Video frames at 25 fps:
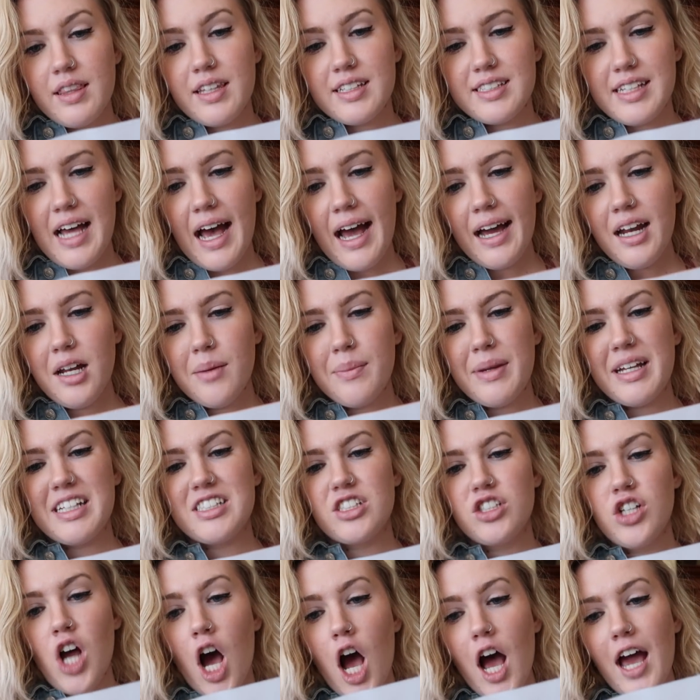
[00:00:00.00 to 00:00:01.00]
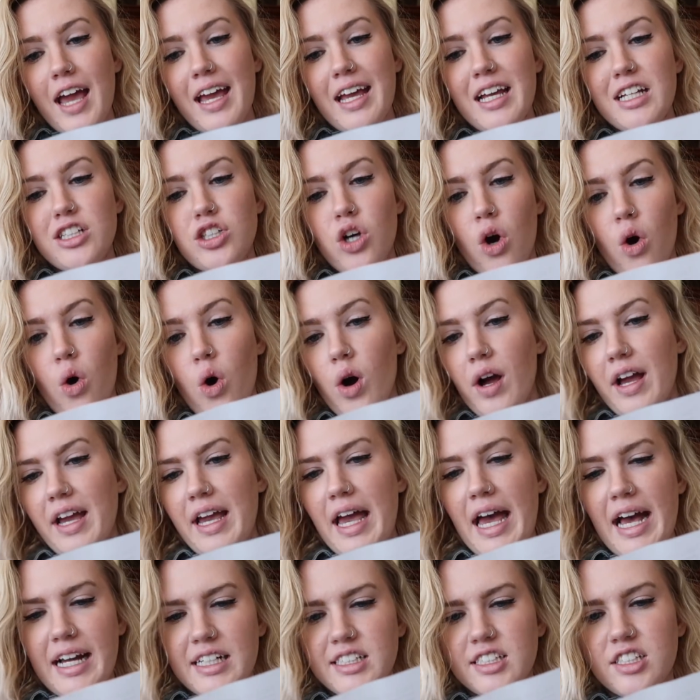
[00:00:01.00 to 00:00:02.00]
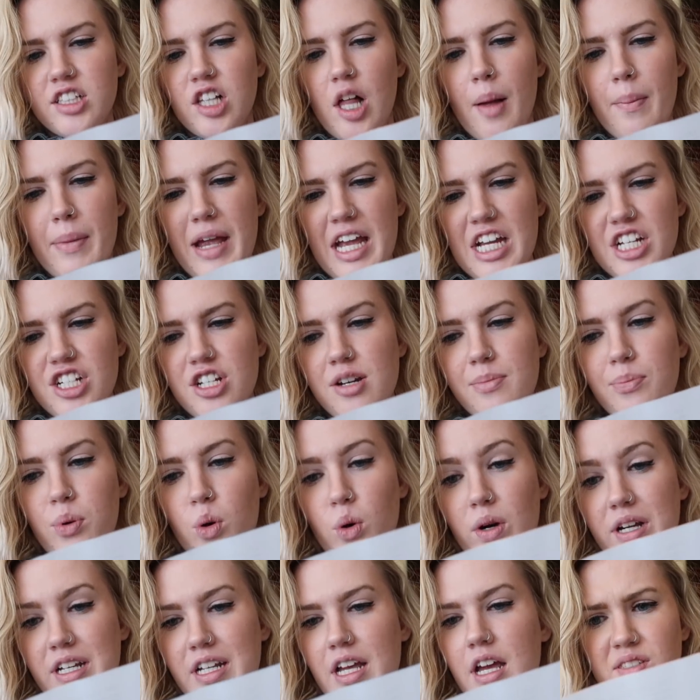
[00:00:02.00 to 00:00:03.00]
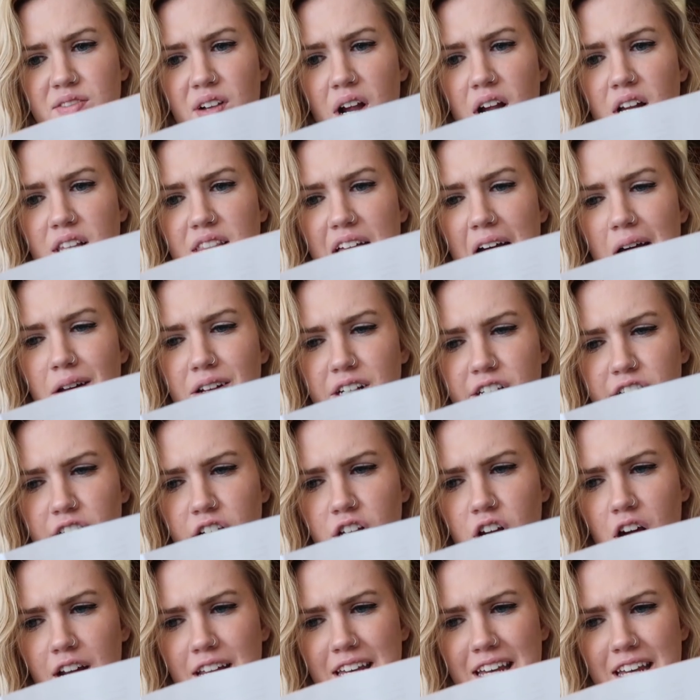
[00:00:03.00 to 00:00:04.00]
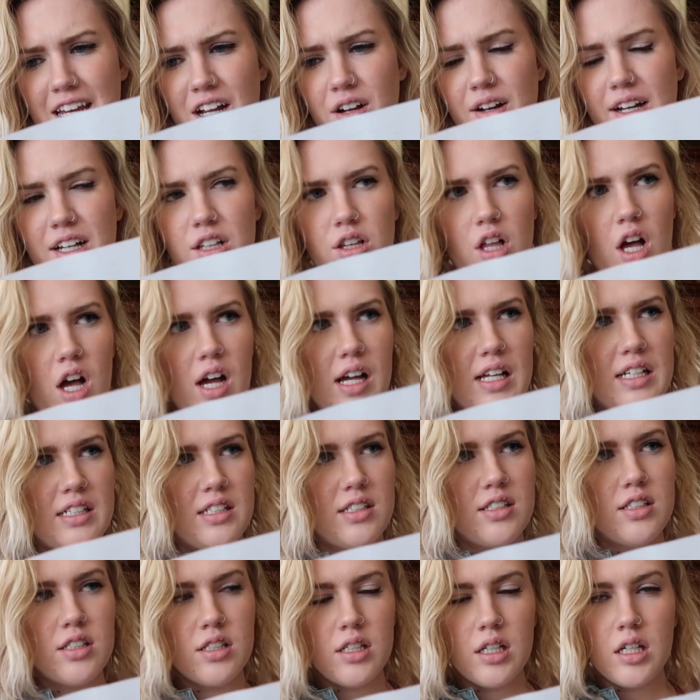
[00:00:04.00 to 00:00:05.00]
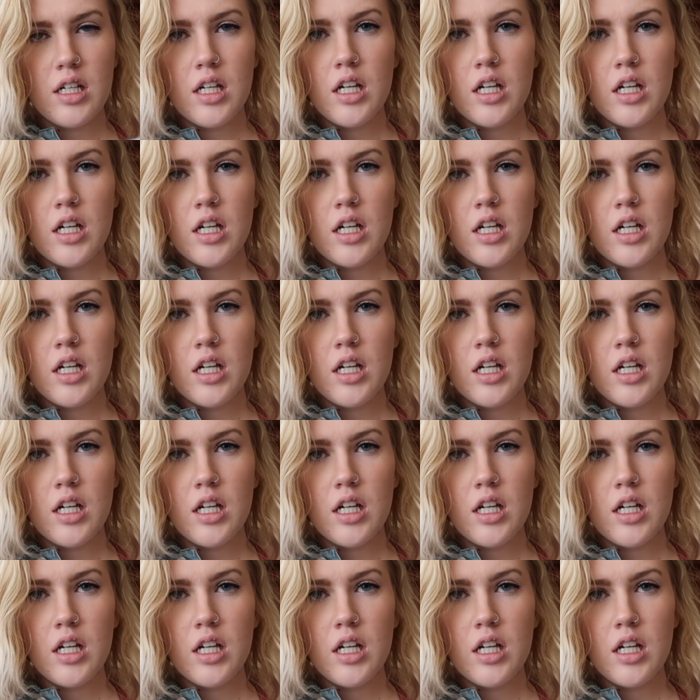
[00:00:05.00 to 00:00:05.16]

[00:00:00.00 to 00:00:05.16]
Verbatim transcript: This item is not a toy, exclamation point. It's very loud and could cause hearing loss.